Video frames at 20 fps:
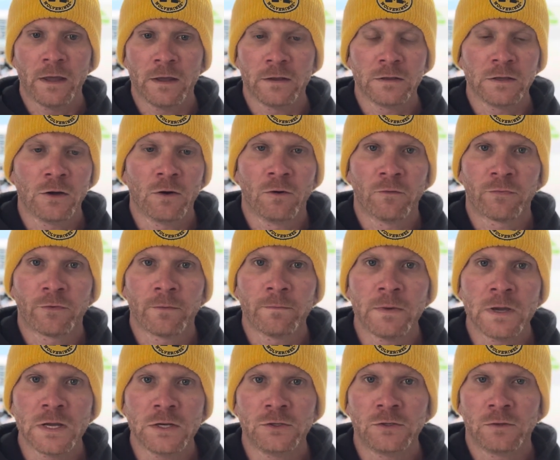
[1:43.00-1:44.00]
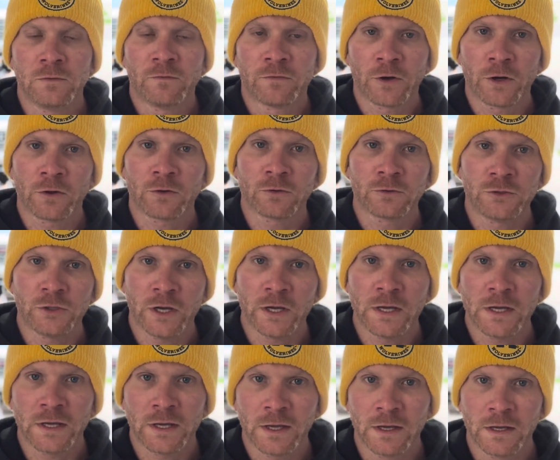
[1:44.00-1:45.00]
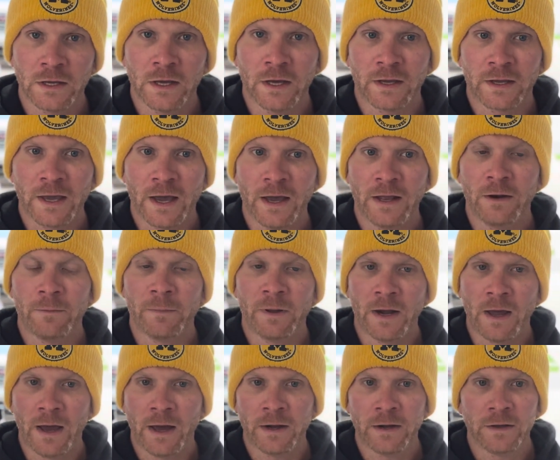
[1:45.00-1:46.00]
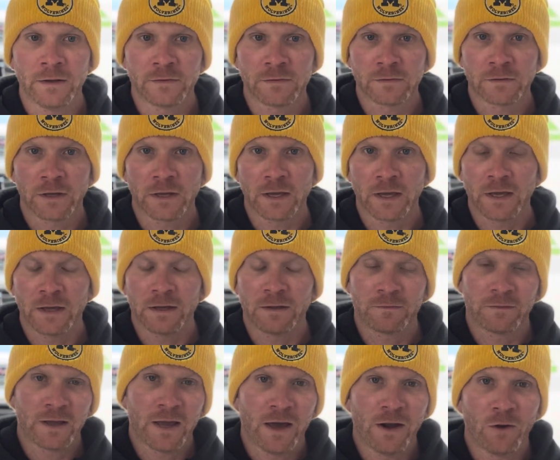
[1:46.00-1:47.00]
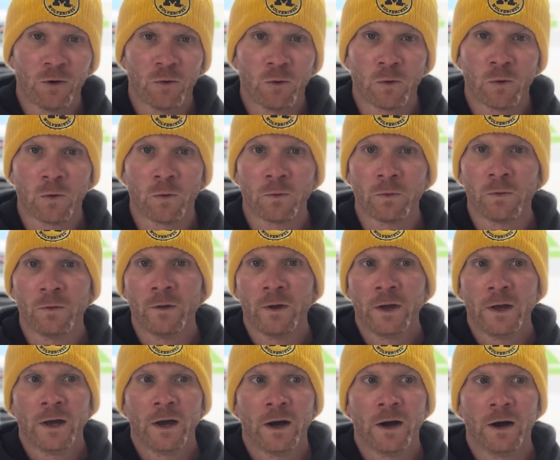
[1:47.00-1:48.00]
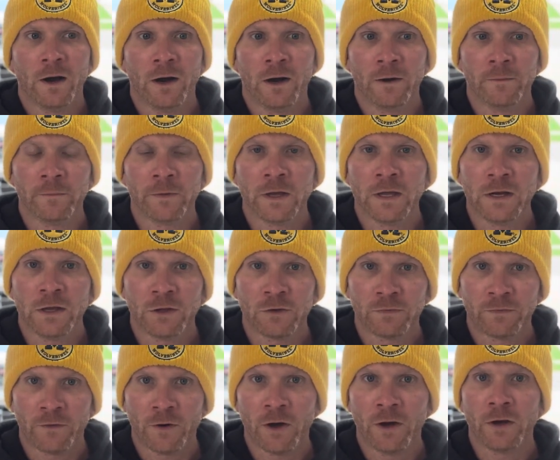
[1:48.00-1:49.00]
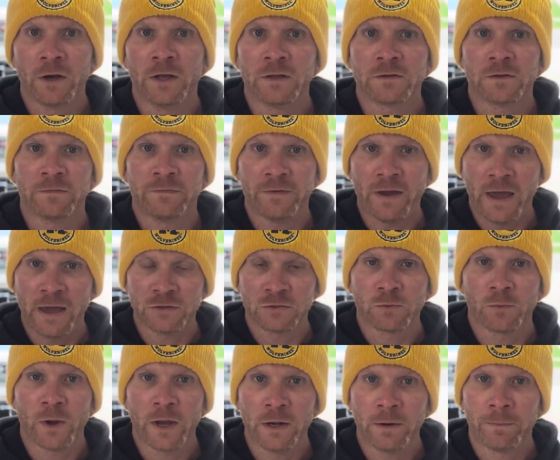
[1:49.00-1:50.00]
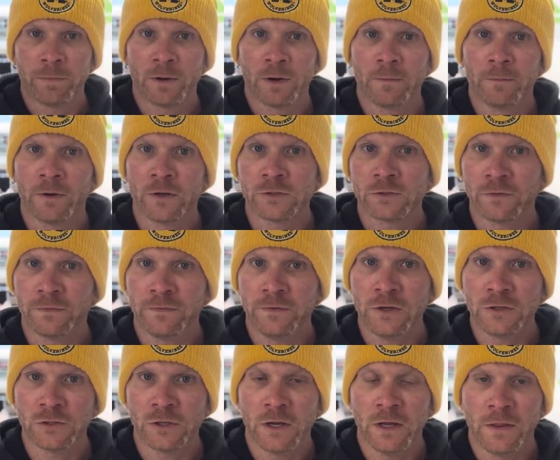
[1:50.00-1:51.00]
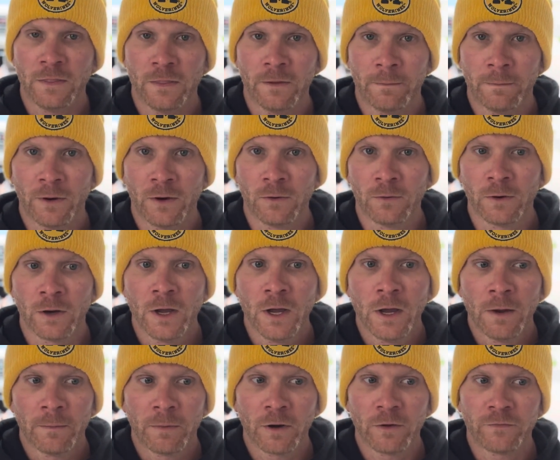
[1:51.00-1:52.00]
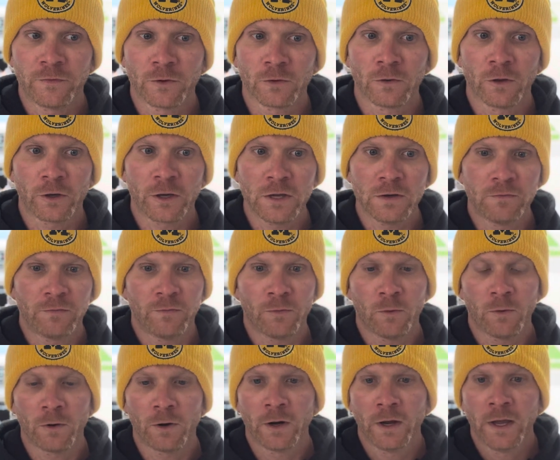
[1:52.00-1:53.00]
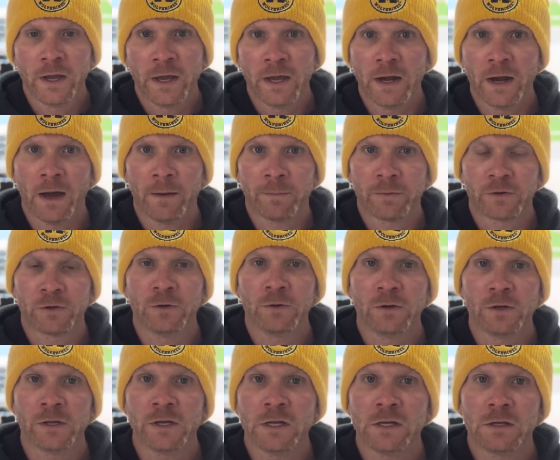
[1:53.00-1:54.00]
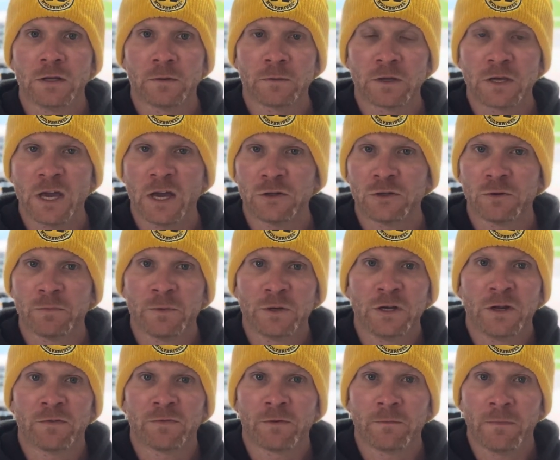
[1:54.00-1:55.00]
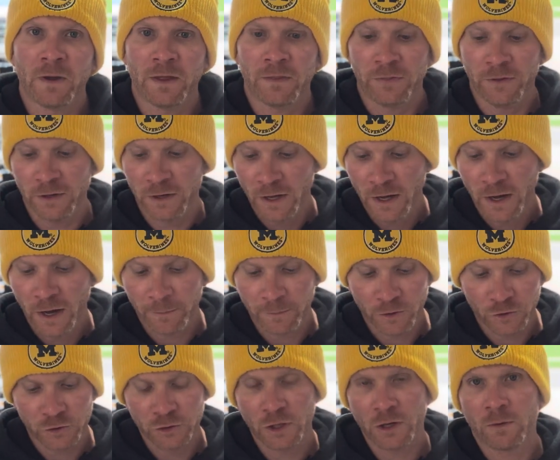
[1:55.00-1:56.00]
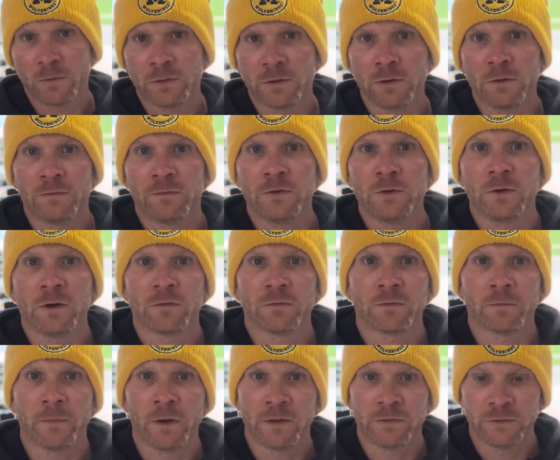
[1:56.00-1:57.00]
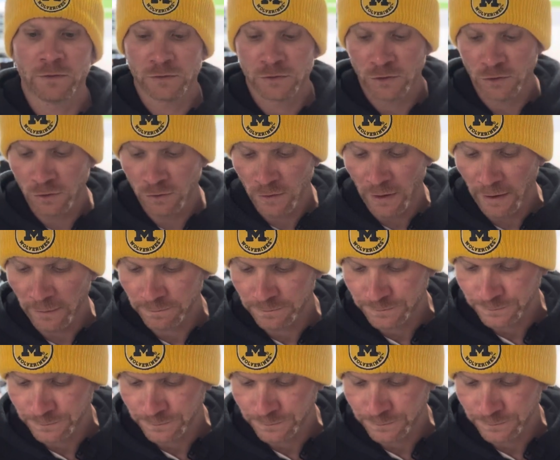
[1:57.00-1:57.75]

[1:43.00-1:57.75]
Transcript: know, for me, vertical jigging can get kind of monotonous, can get kind of old. It is fun. It's a fast way to put a bunch of fish in the boat. But if you're looking for an opportunity to catch them a different method, I'm going to share with you a few different methods to do that.